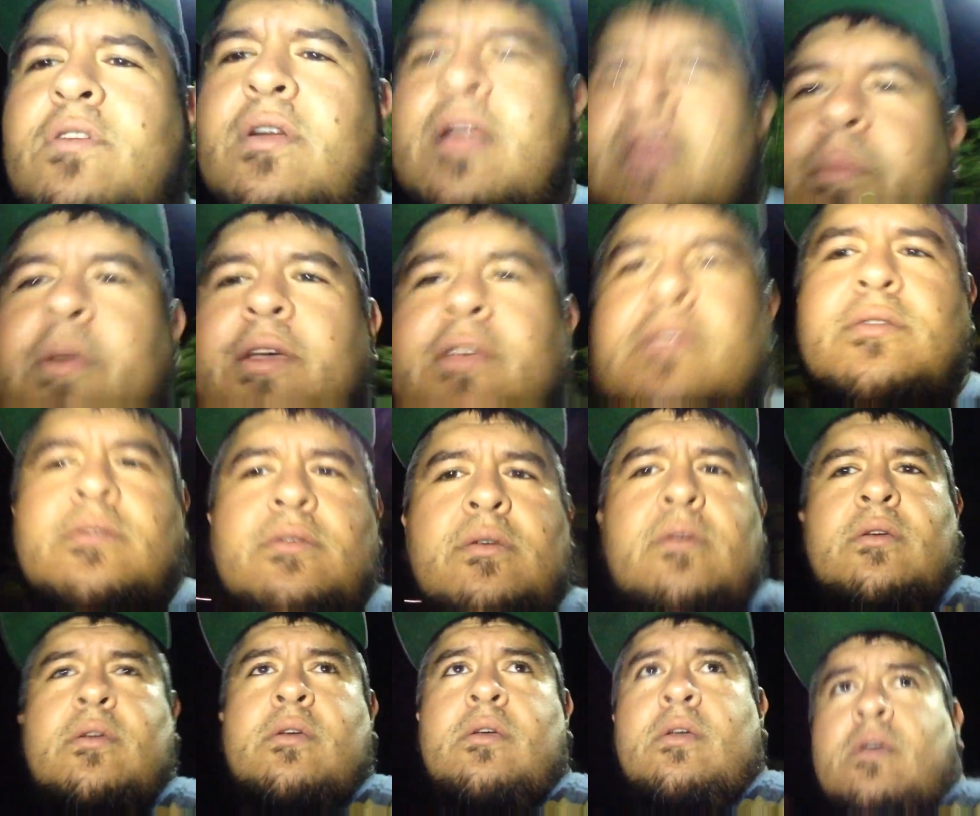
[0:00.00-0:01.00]
her name is.
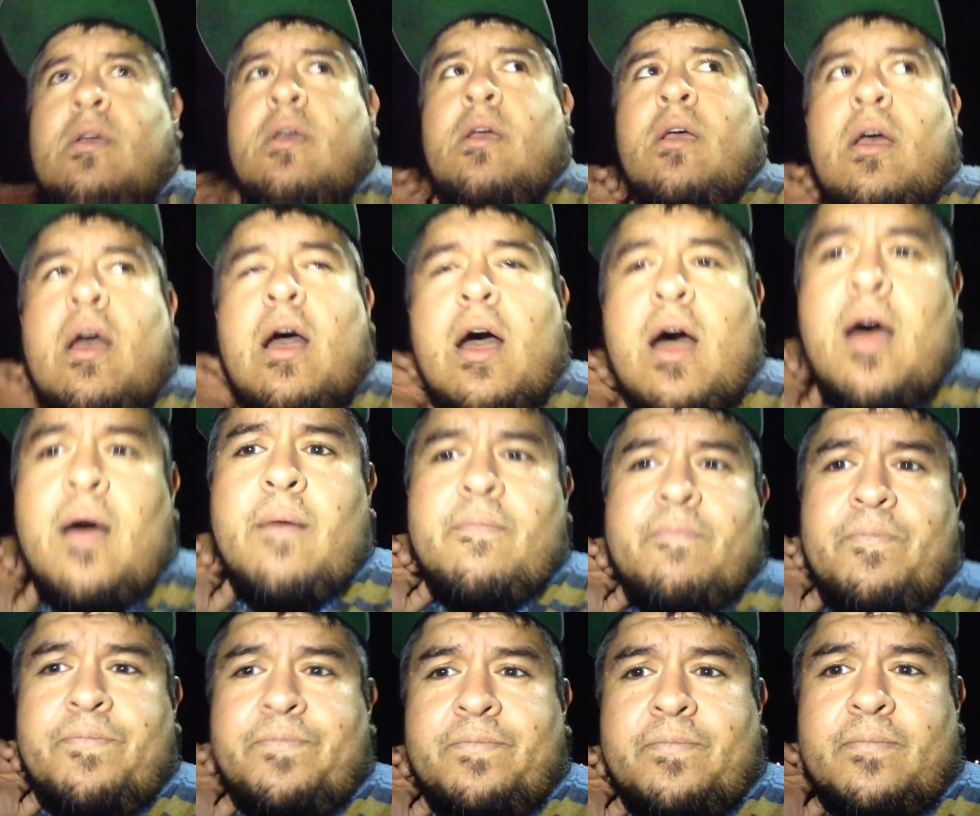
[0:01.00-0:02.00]

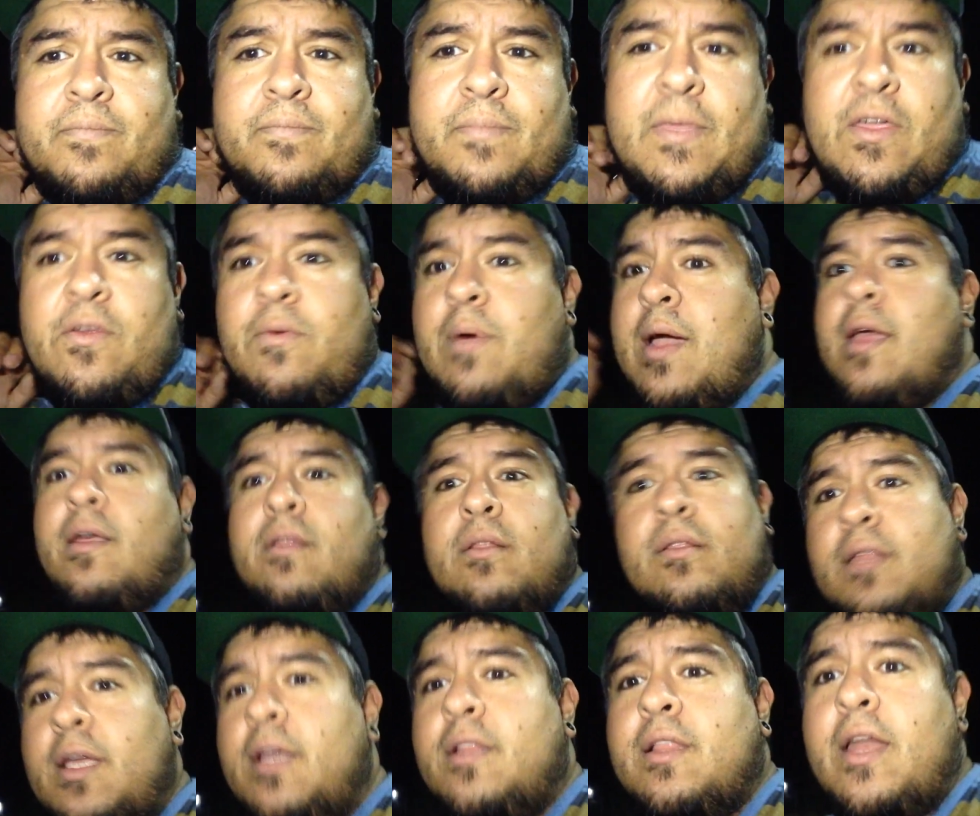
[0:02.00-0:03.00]
Um, either way,
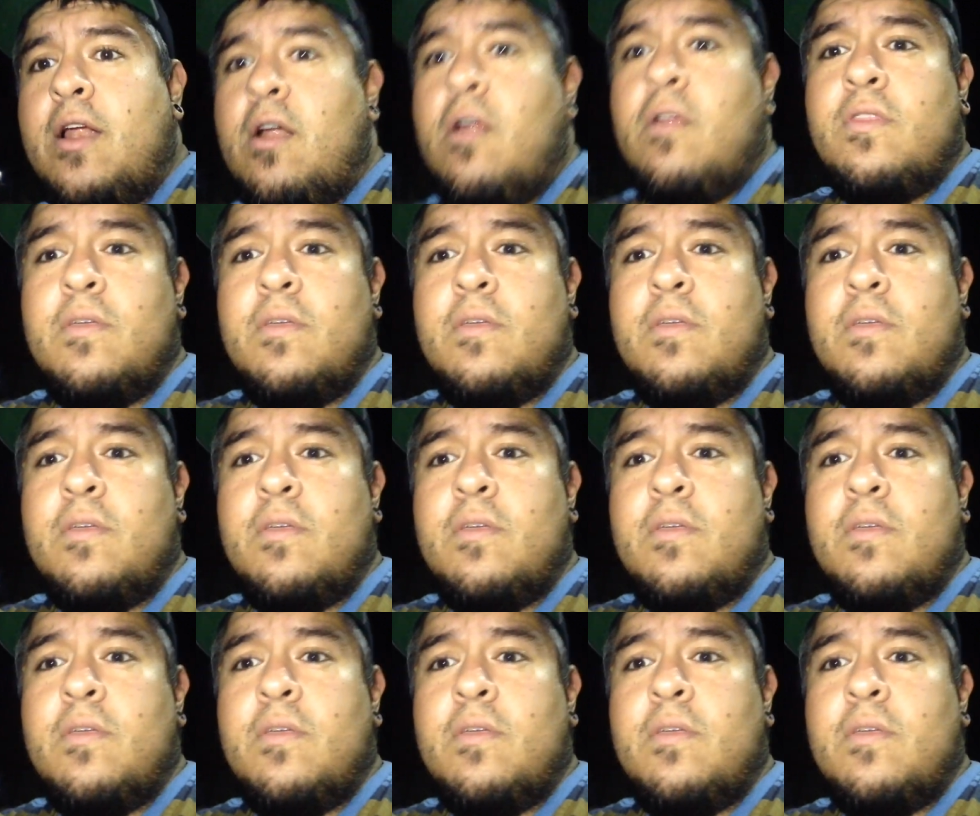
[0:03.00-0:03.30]
Linklater.